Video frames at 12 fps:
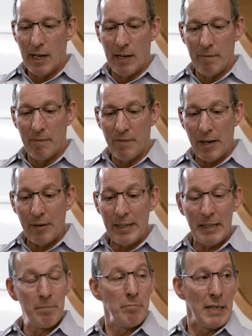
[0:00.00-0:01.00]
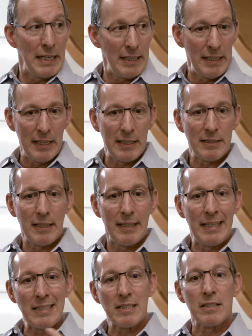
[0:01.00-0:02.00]
very immediate,
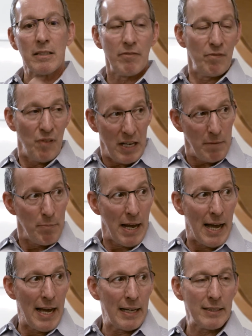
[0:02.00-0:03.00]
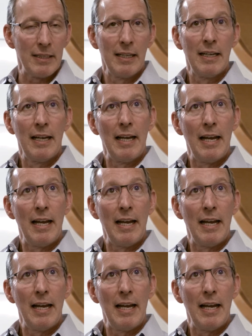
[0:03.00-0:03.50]
instant feedback.